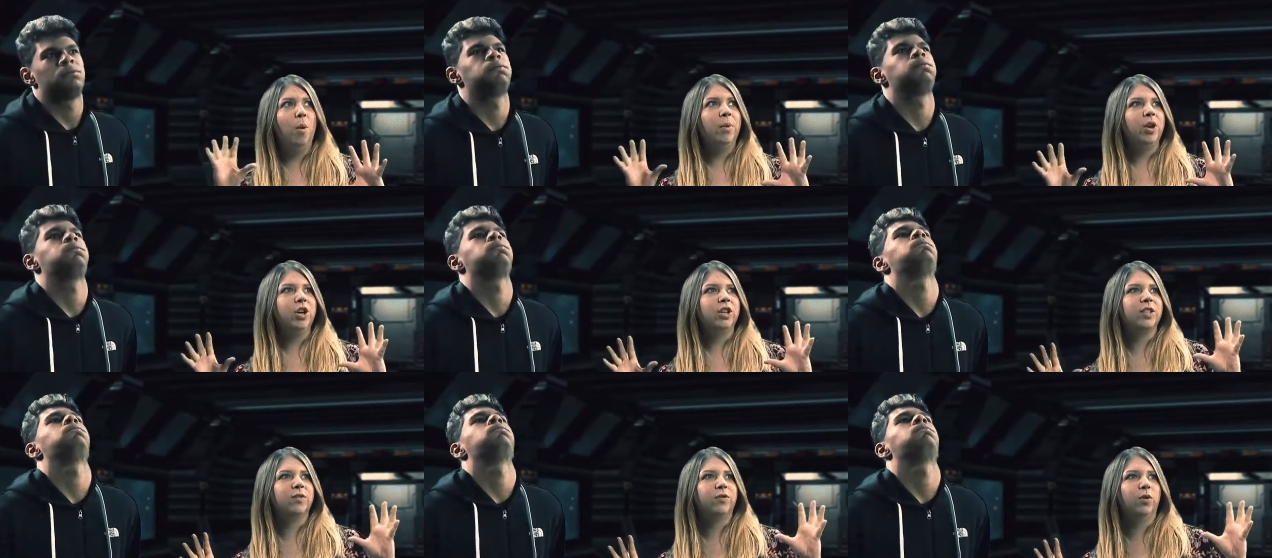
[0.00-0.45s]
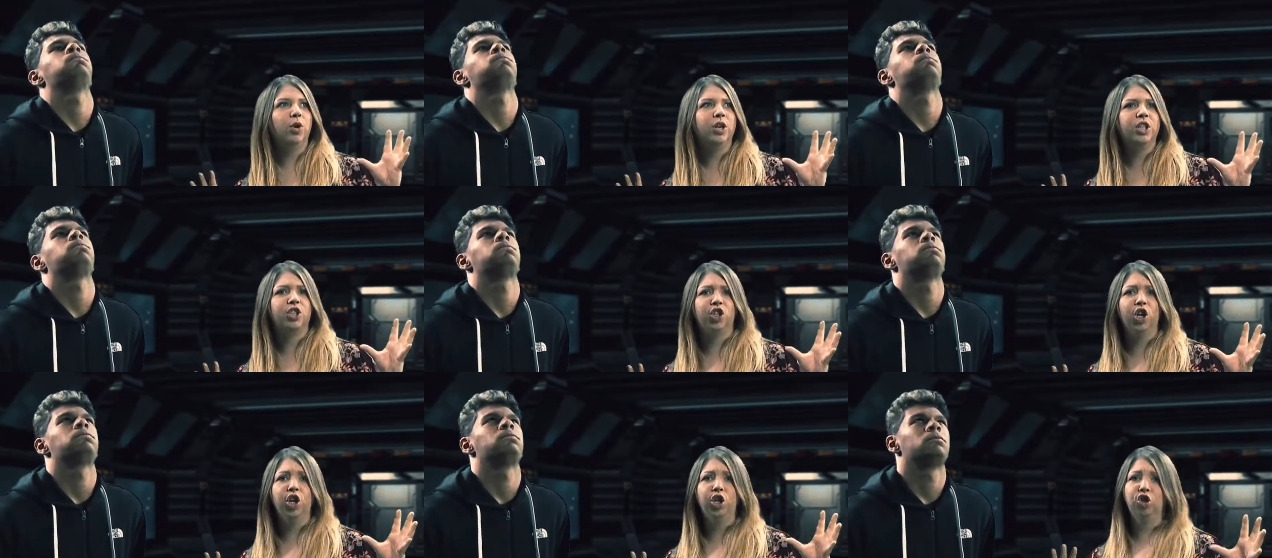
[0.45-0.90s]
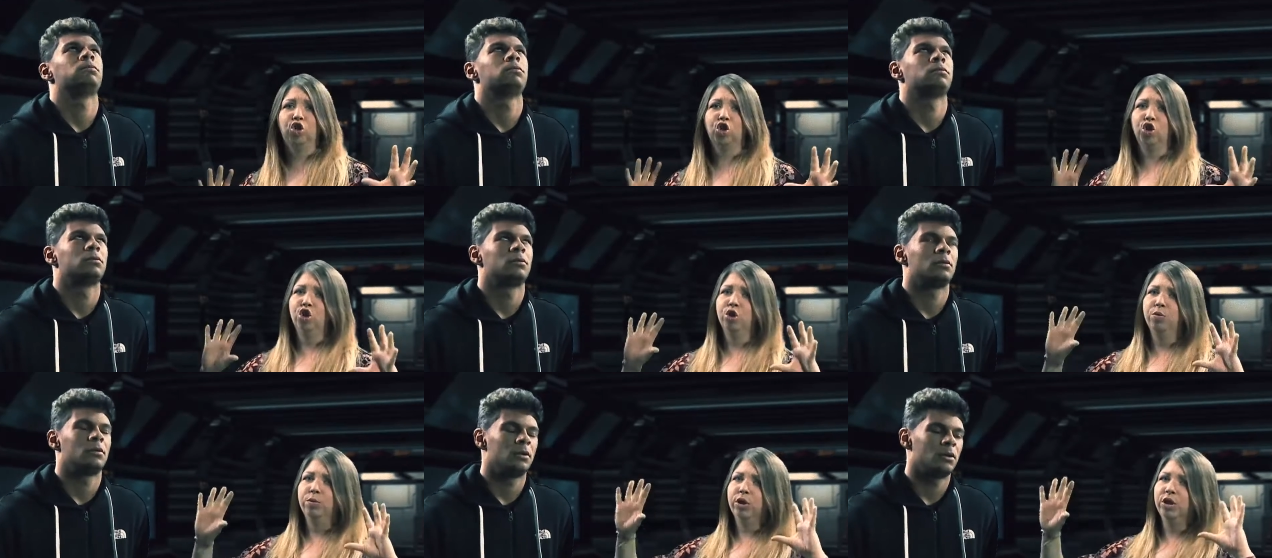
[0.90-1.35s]
Speaker 1: ominous voice saying
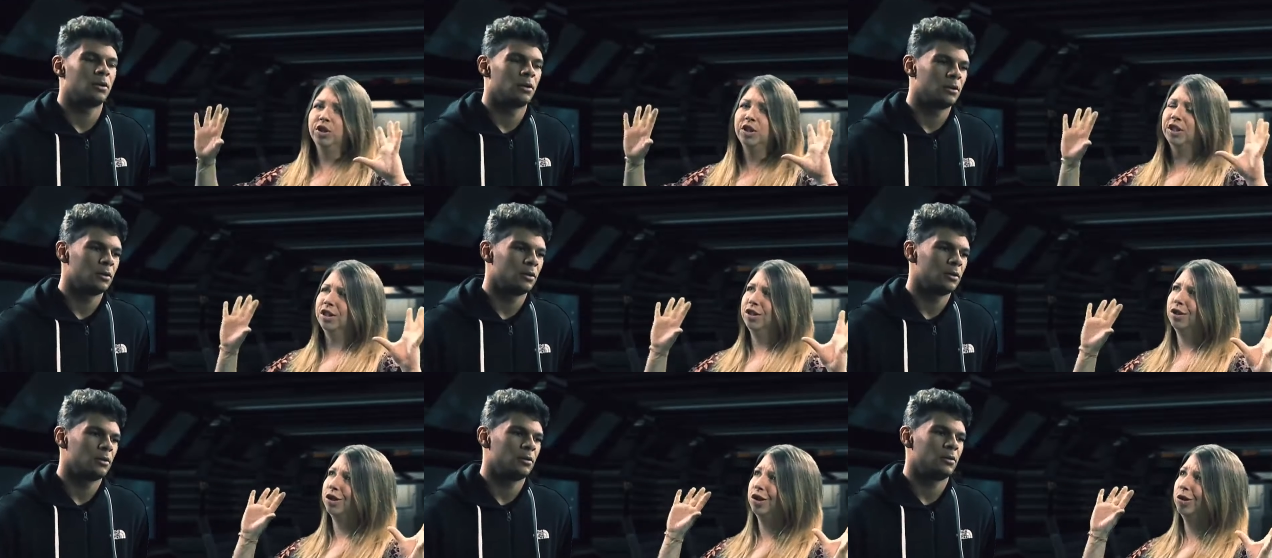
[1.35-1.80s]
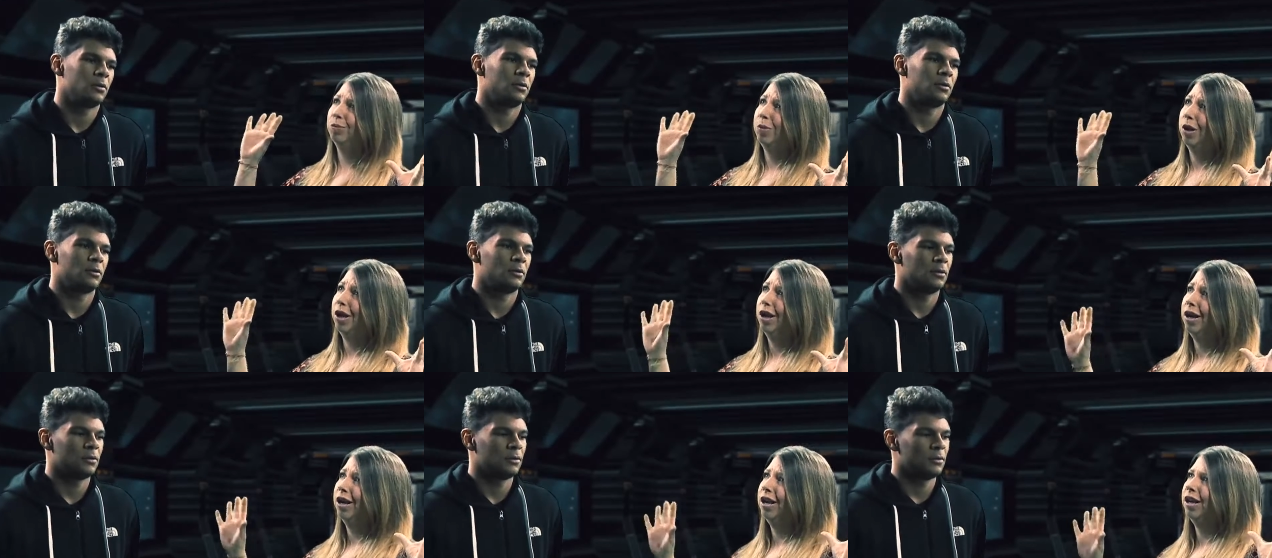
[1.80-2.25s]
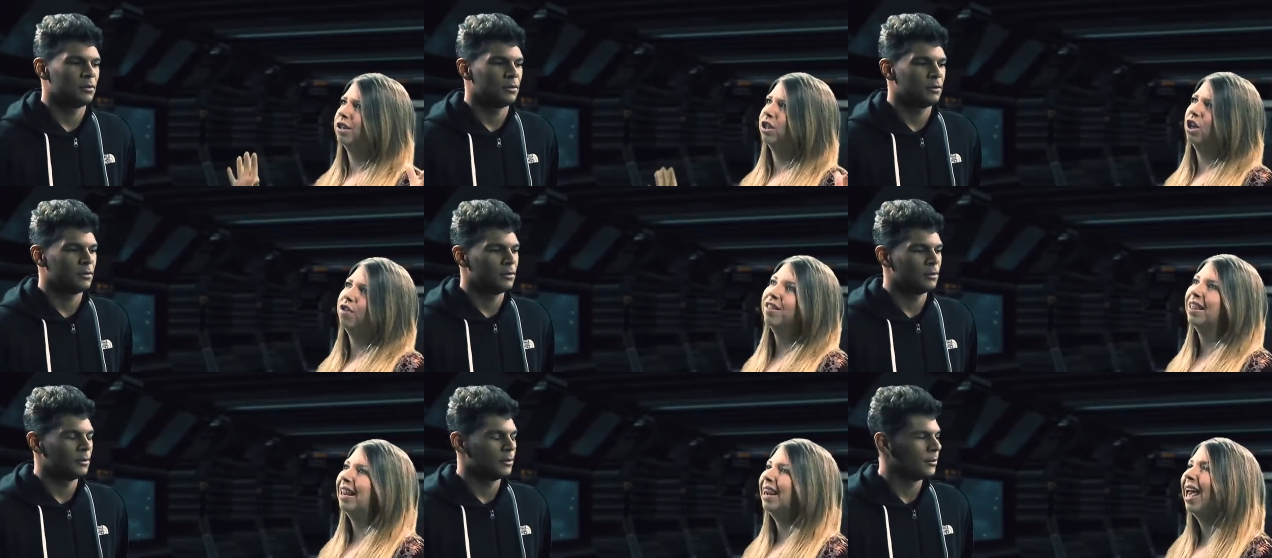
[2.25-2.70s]
demons in space
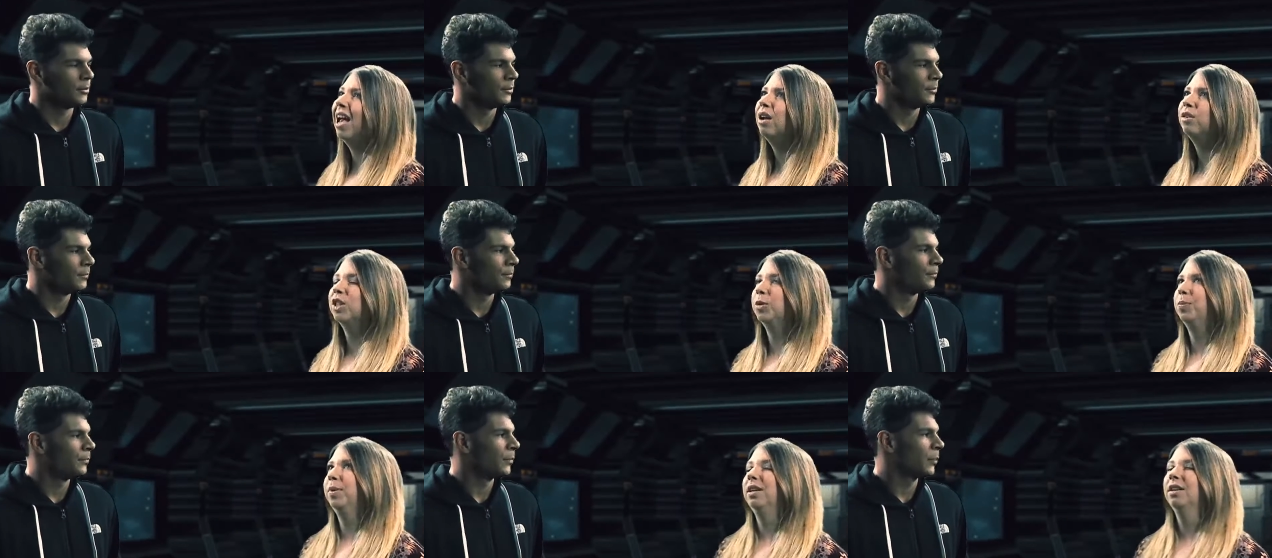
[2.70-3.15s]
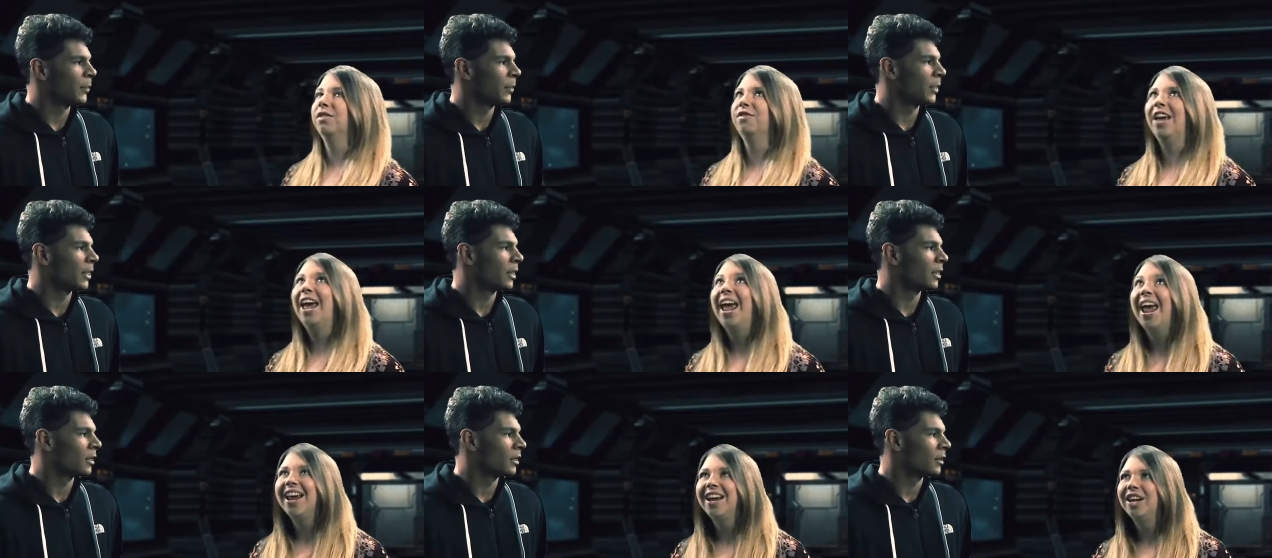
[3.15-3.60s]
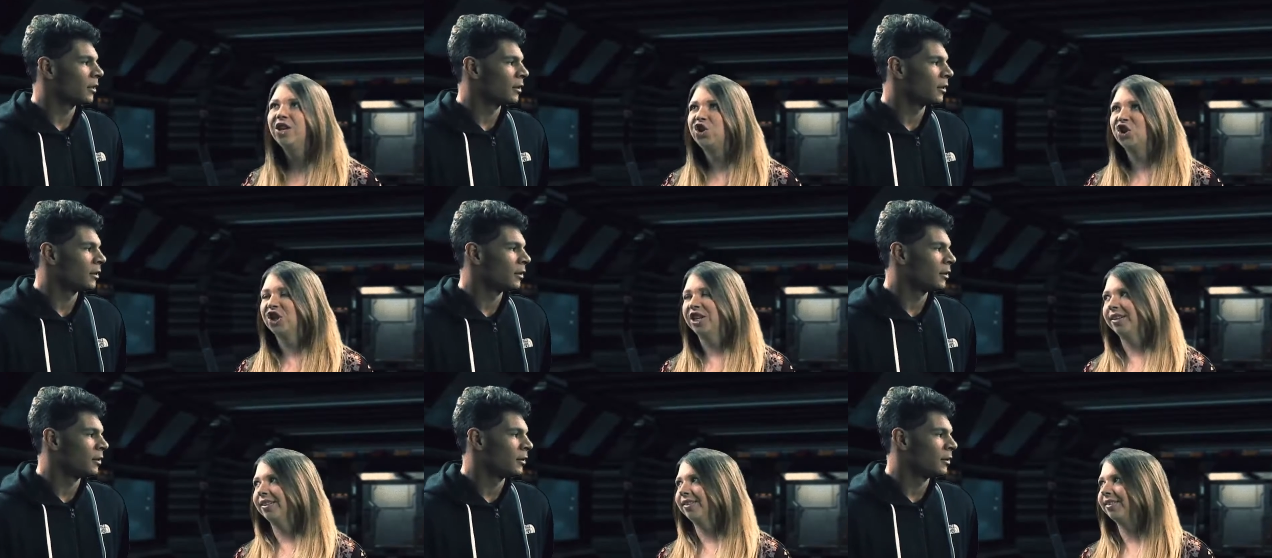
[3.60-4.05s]
over the loudspeaker for
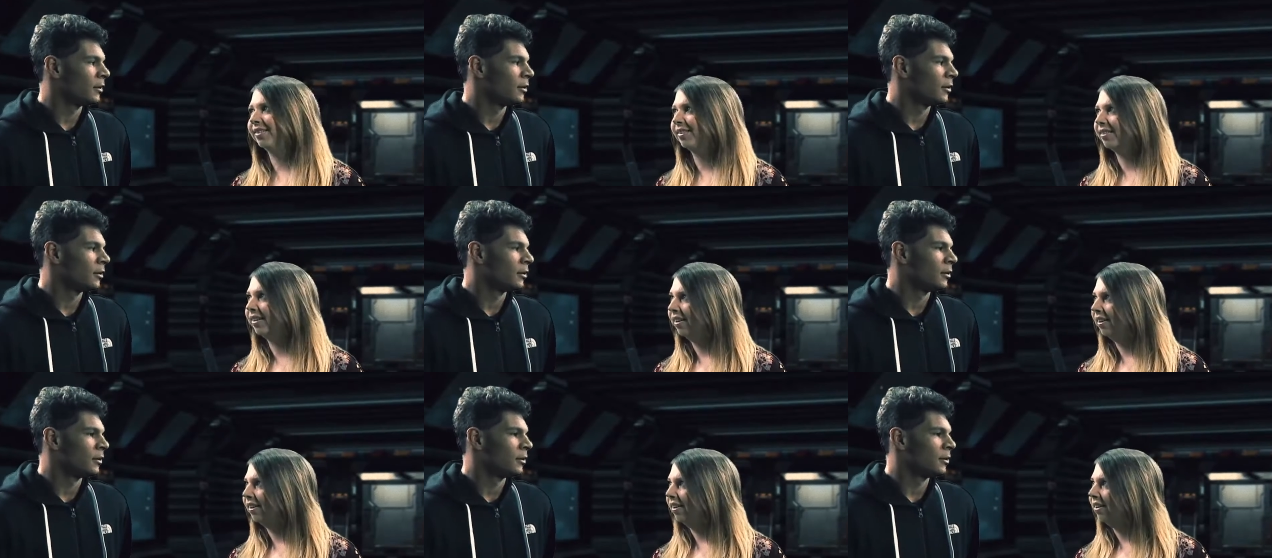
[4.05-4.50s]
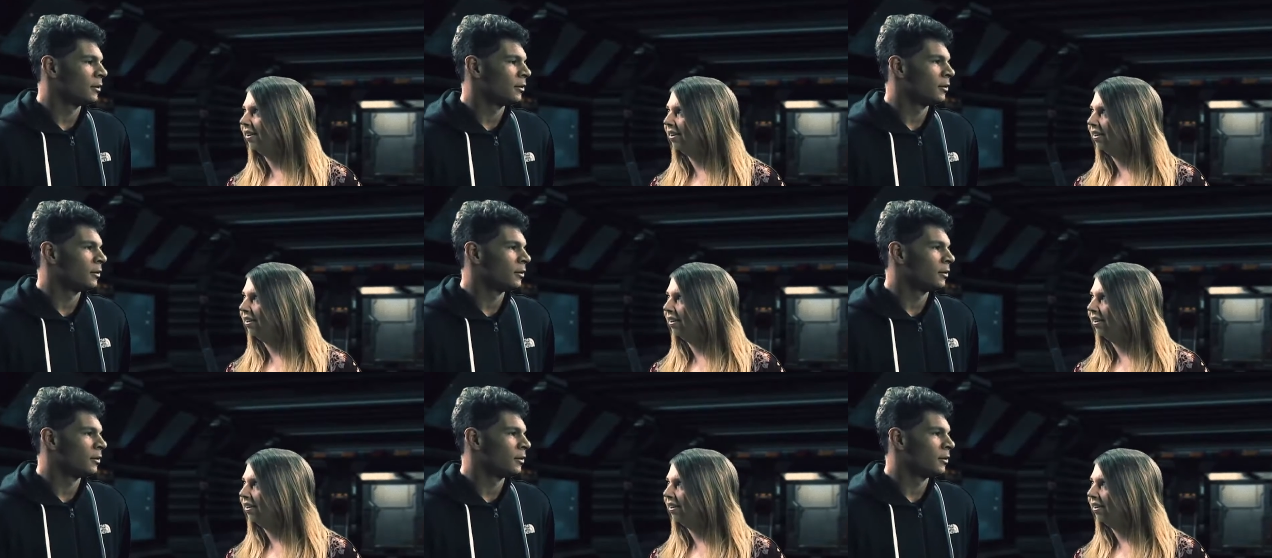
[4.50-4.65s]
ages.